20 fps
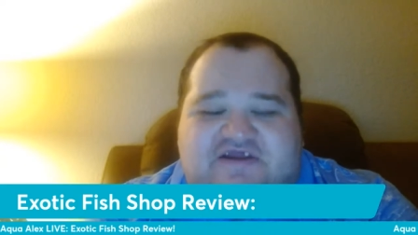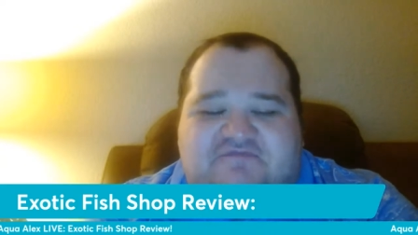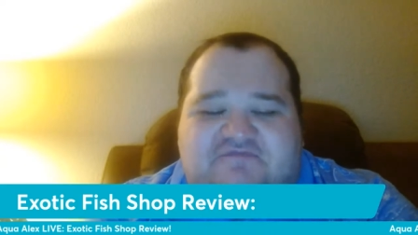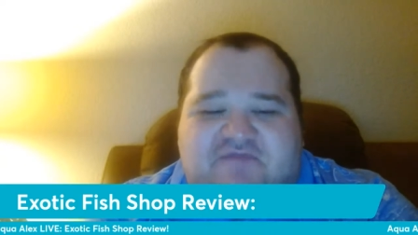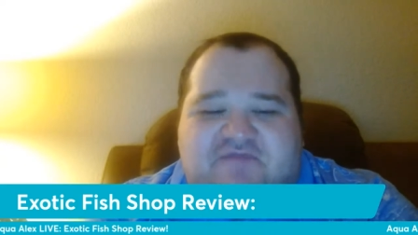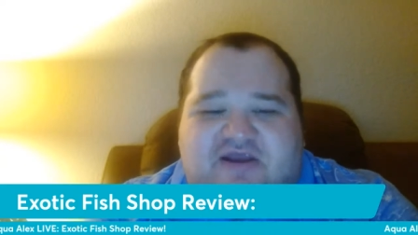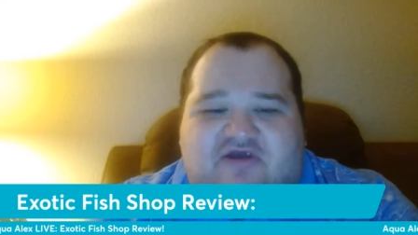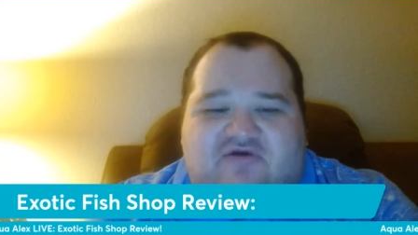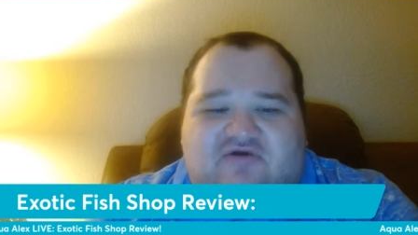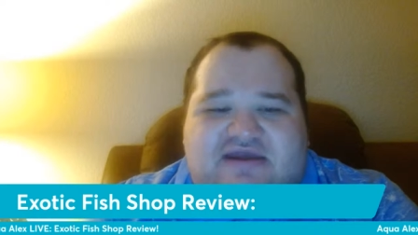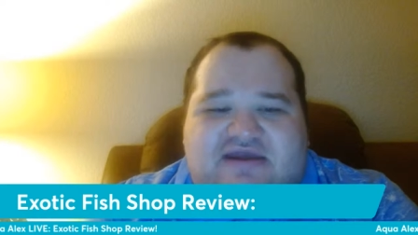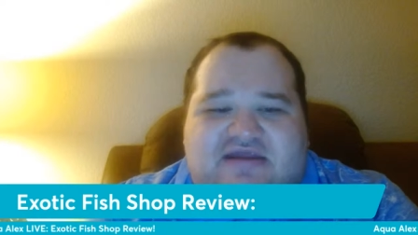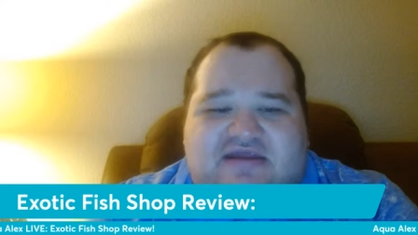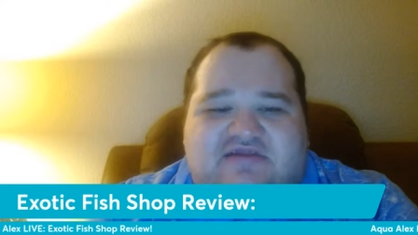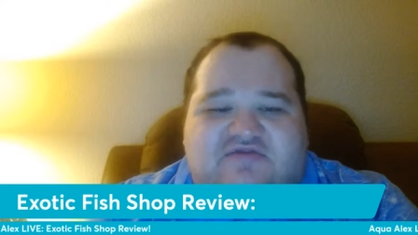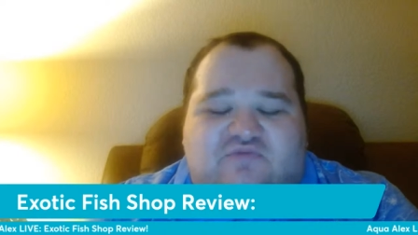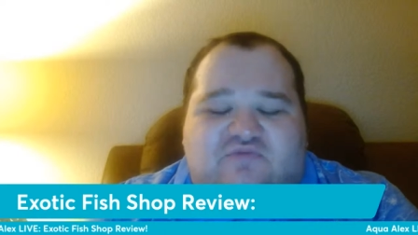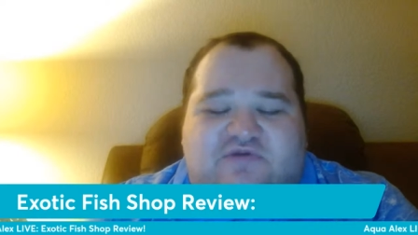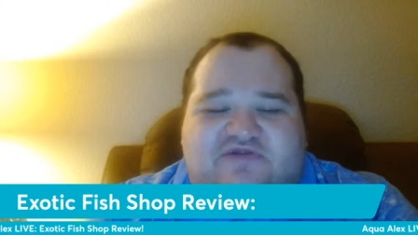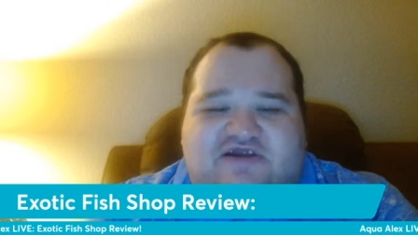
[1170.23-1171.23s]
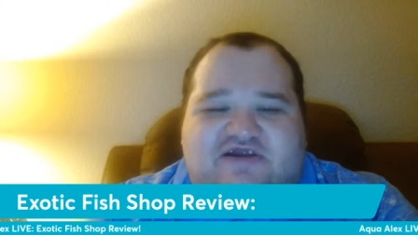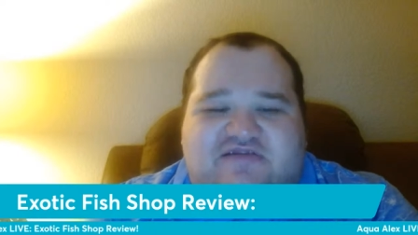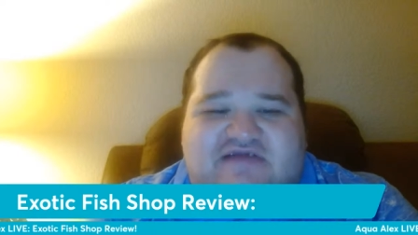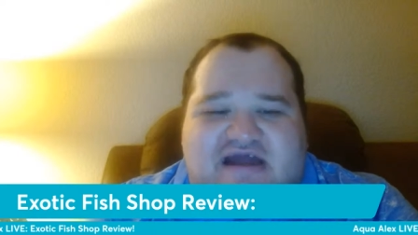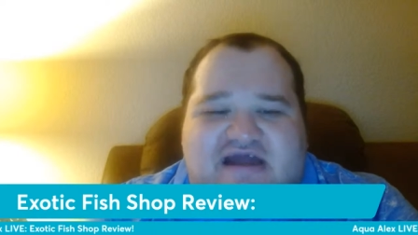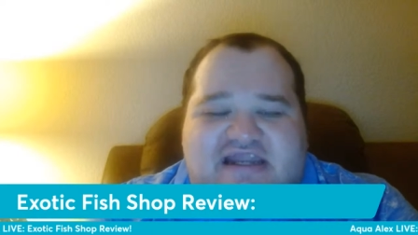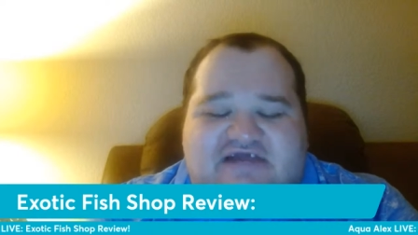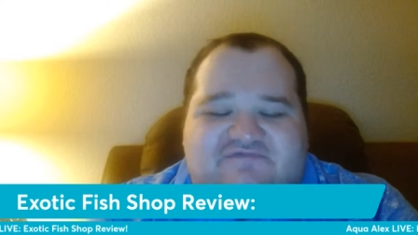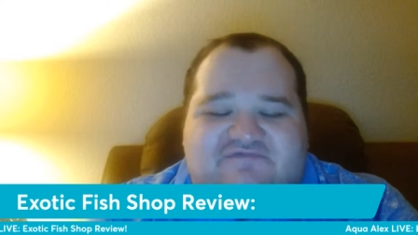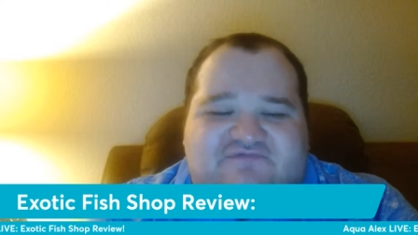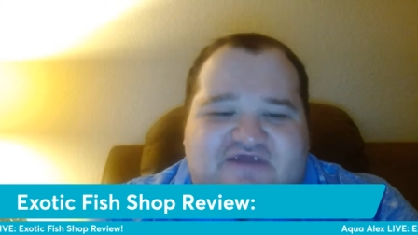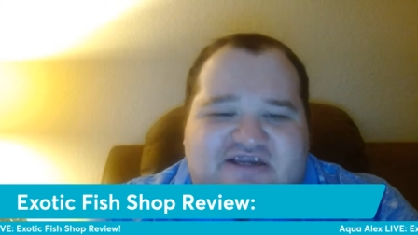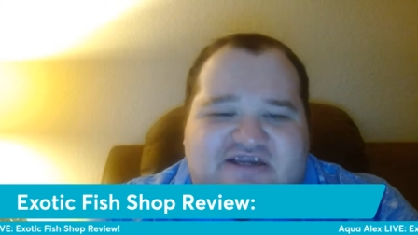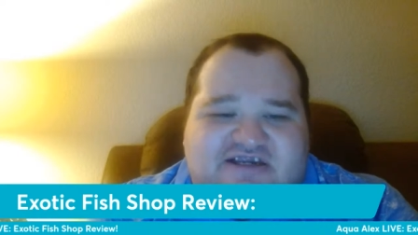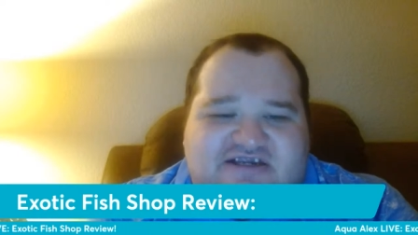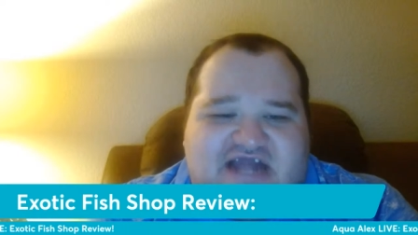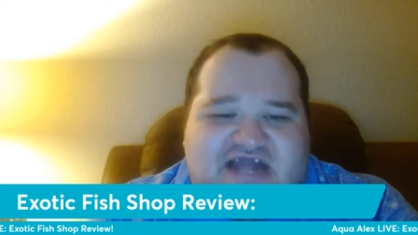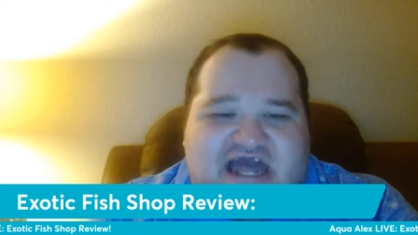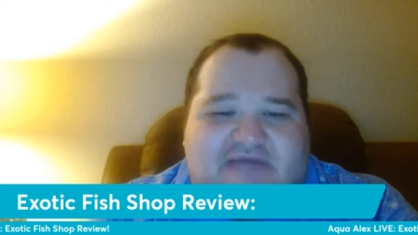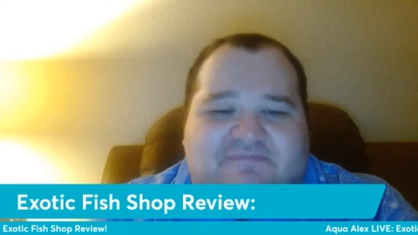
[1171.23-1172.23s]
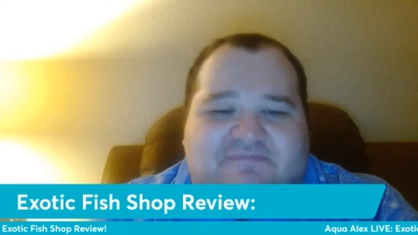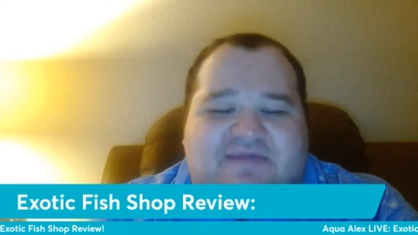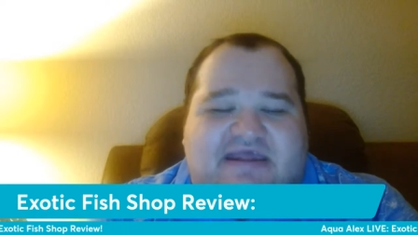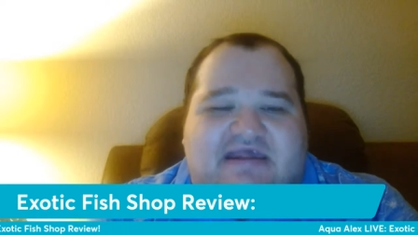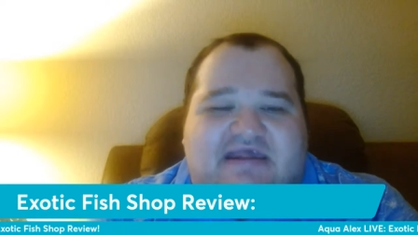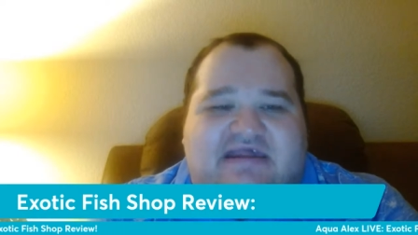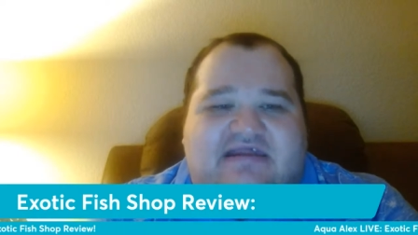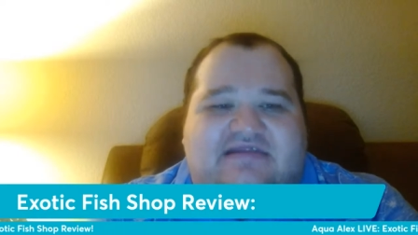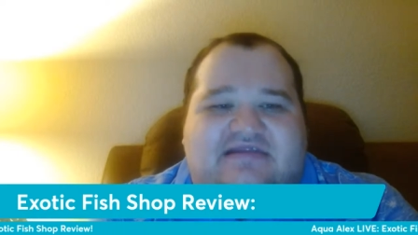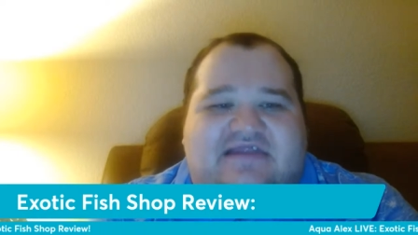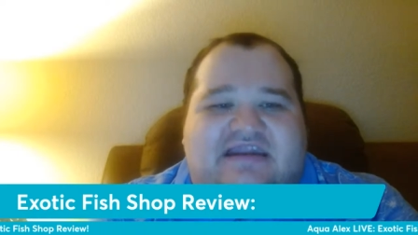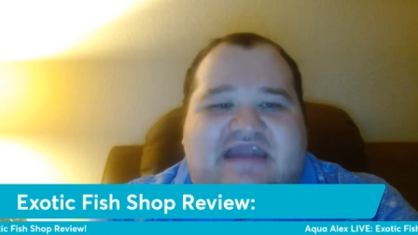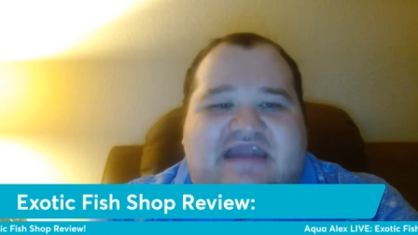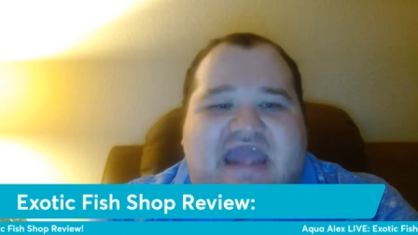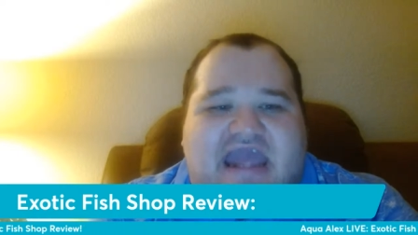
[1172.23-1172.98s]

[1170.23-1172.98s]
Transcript: experience with Exotic Fish Shop is an